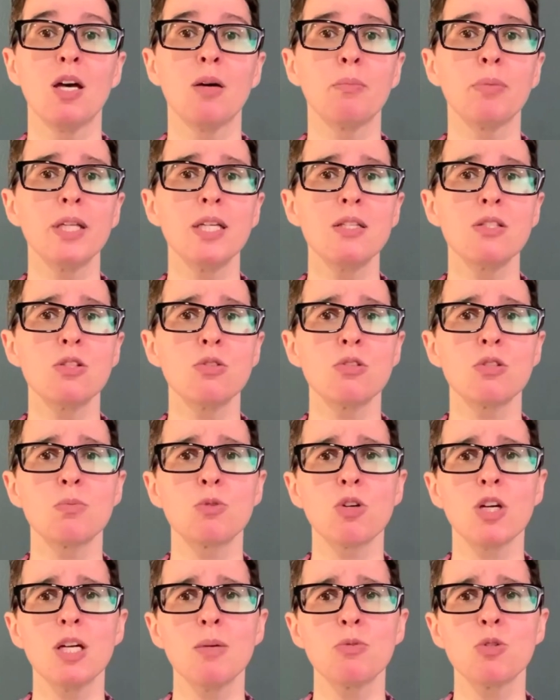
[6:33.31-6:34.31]
Please do
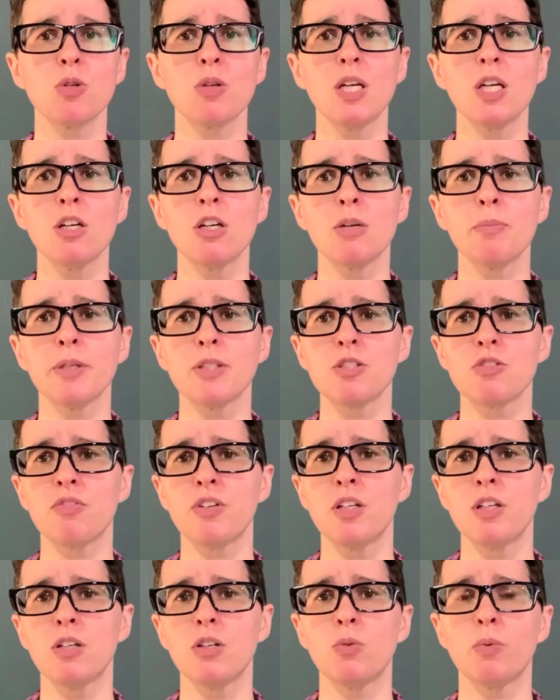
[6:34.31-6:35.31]
subscribe so you hear about this
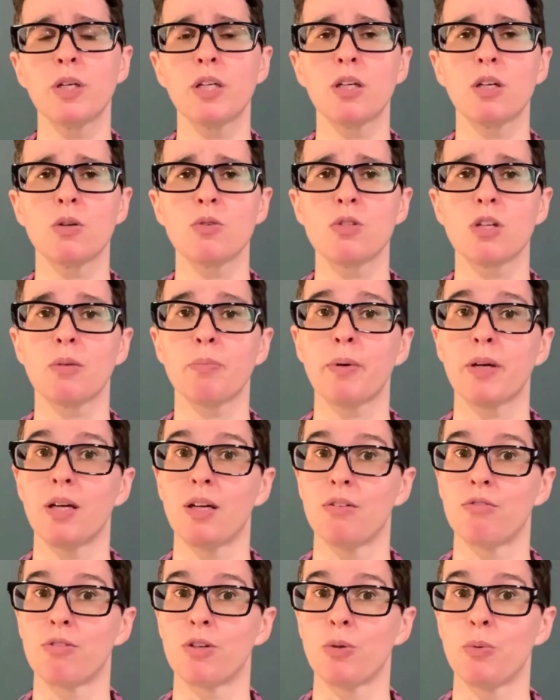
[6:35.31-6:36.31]
video when it goes up
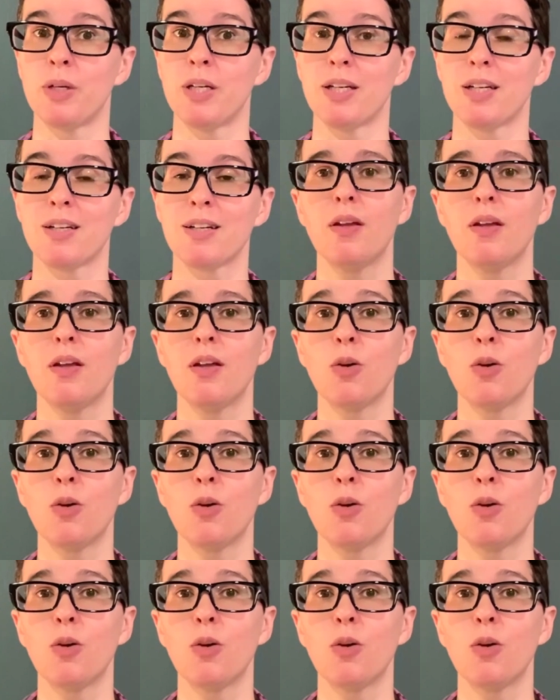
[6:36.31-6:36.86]
every week.